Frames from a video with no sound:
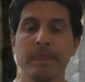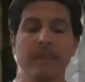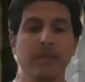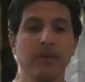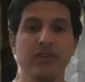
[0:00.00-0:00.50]

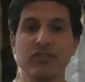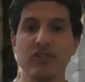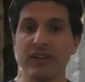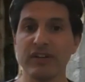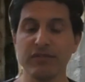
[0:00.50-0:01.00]
where you're
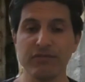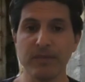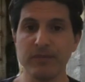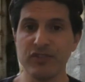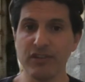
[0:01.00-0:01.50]
starting
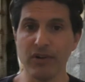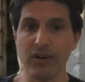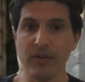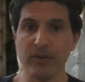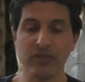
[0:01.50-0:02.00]
from
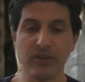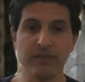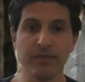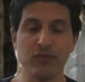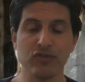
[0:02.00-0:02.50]
zero, you're
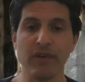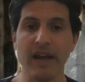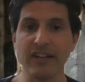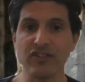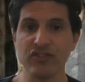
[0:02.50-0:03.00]
starting from
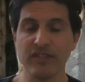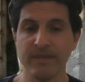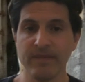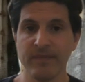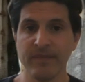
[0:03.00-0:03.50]
scratch.
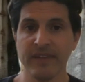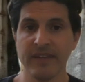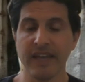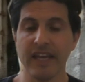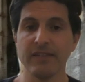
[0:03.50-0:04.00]

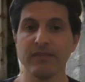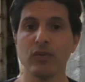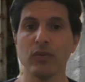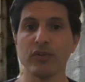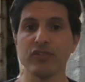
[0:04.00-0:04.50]
And of
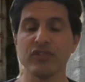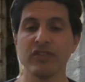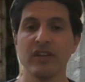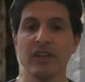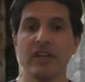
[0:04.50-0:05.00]

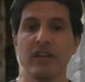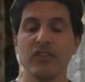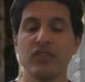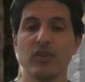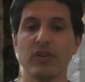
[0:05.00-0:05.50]
course,
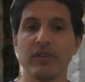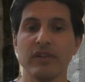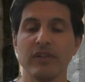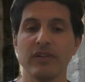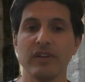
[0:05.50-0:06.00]

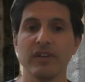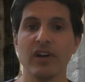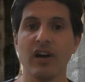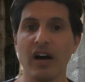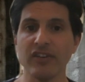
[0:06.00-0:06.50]
your
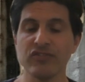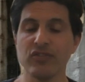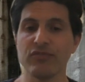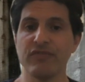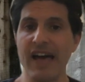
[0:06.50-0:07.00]
cost,
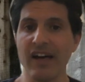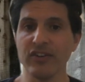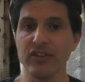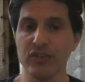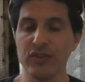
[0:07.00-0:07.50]
your
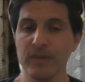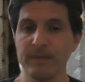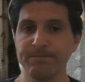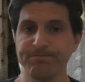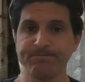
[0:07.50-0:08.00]

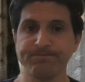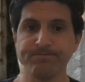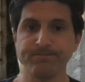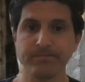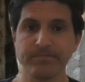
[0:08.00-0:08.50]
value
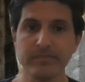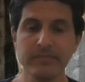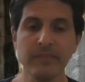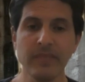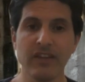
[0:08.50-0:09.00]

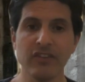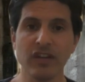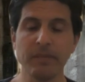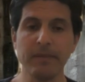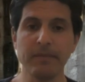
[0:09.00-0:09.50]
is
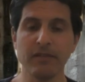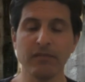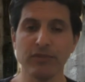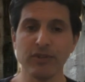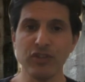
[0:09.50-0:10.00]
going to be
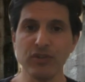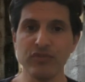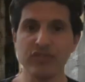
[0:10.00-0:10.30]
reduced